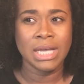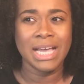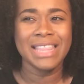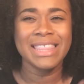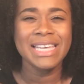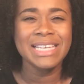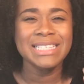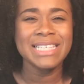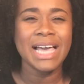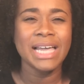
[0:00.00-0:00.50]
I
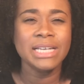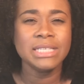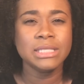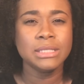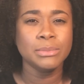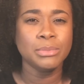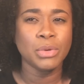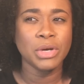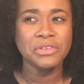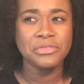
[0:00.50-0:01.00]
think Titus
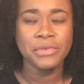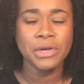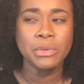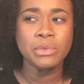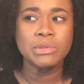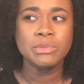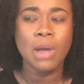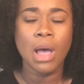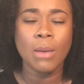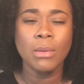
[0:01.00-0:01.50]
the Boyfriend
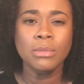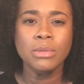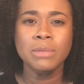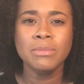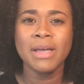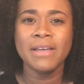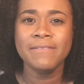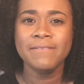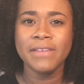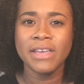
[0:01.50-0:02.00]
was probably
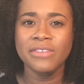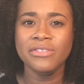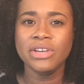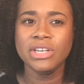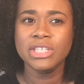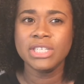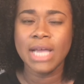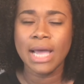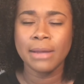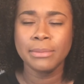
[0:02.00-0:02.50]
my
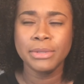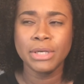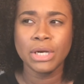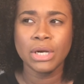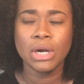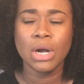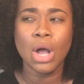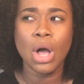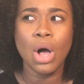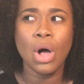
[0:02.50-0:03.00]
favorite
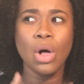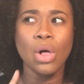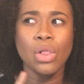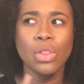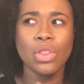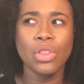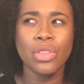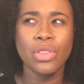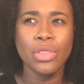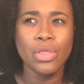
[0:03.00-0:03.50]
chapter,
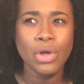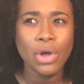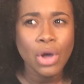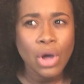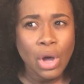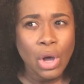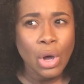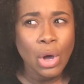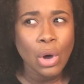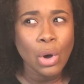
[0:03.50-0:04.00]

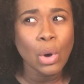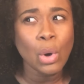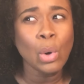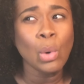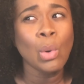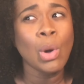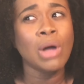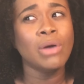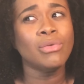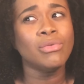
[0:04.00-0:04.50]

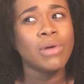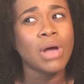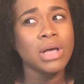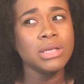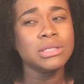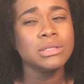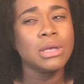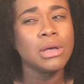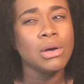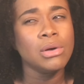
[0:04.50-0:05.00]
although
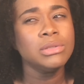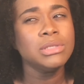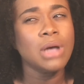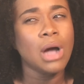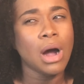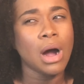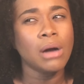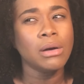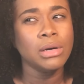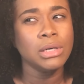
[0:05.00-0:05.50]
Roscoe's
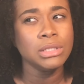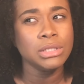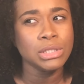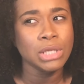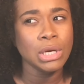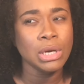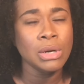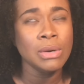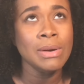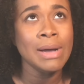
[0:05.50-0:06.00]
Horror
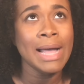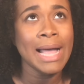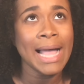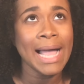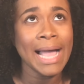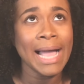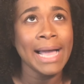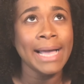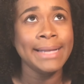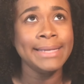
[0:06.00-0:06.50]
Show
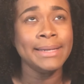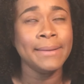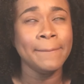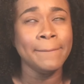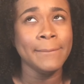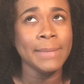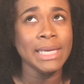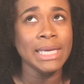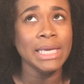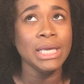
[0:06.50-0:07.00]
had
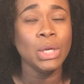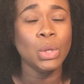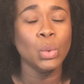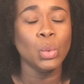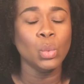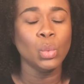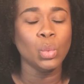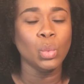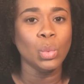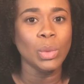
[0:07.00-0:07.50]
me
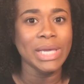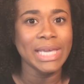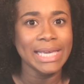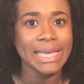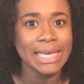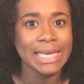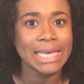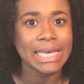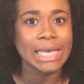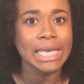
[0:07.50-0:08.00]
weak.
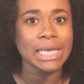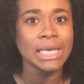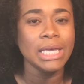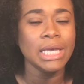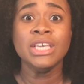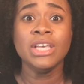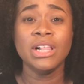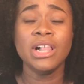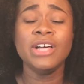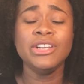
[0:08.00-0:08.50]

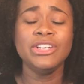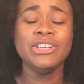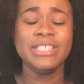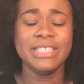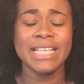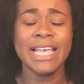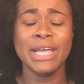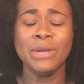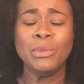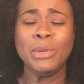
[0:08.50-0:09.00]
You'll
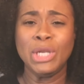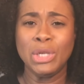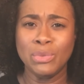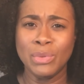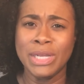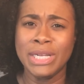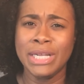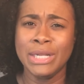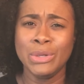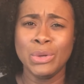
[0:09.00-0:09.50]
understand when you
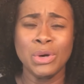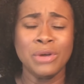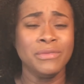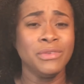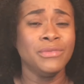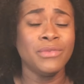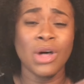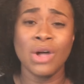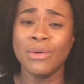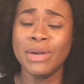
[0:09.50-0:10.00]
read it, or if
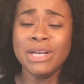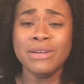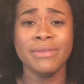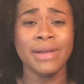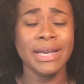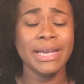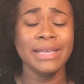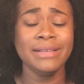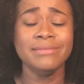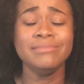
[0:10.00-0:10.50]
you've already
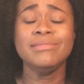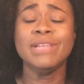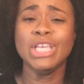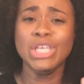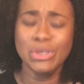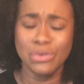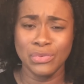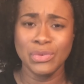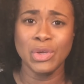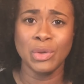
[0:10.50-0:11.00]
read it,
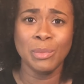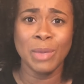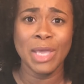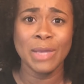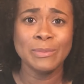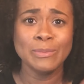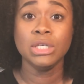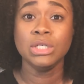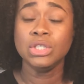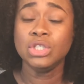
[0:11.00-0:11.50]
you feel me.
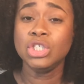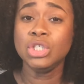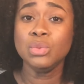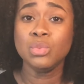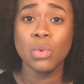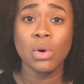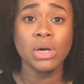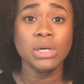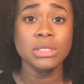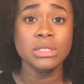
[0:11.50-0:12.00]
She
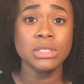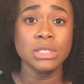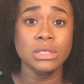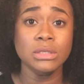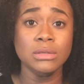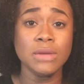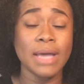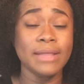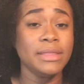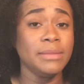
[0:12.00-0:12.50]
warns
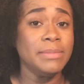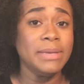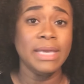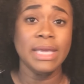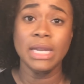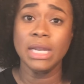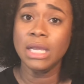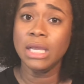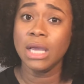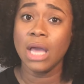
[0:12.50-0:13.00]
you at the
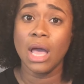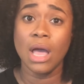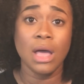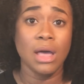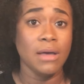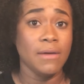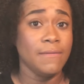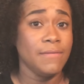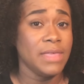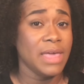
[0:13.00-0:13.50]
beginning
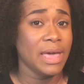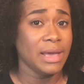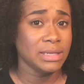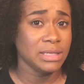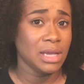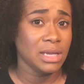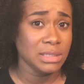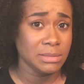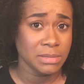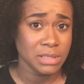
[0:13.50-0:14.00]
of the
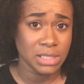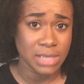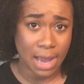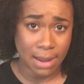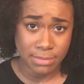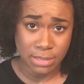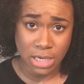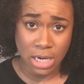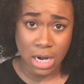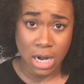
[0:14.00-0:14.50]
ex-husband
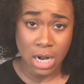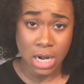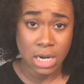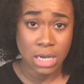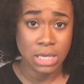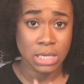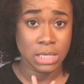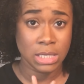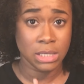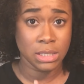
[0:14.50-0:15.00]
chapter,
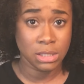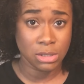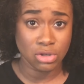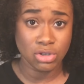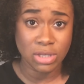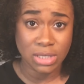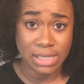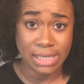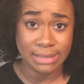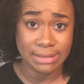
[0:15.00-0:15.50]
you
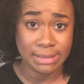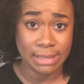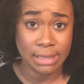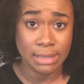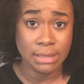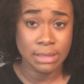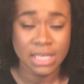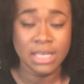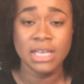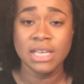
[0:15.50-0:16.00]
should
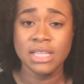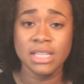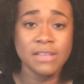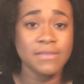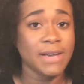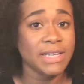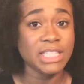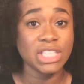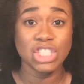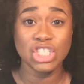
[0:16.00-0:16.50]
listen. The
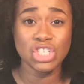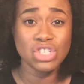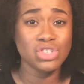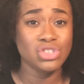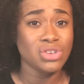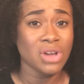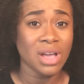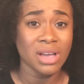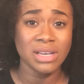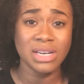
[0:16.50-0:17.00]
fact that she is
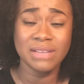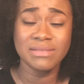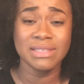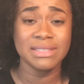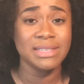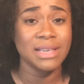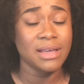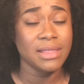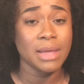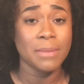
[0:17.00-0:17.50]
strong enough to
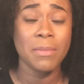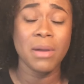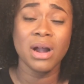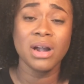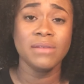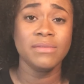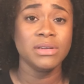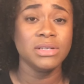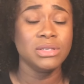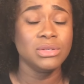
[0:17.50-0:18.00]
tell that
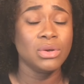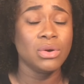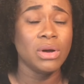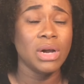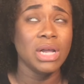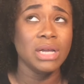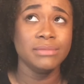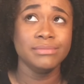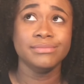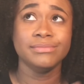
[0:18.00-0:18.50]
part of her
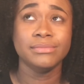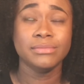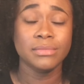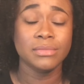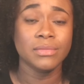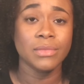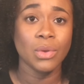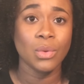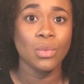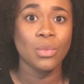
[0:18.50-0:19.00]
story,
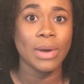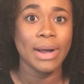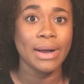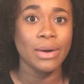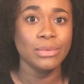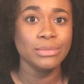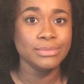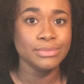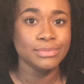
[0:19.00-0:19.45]
wow.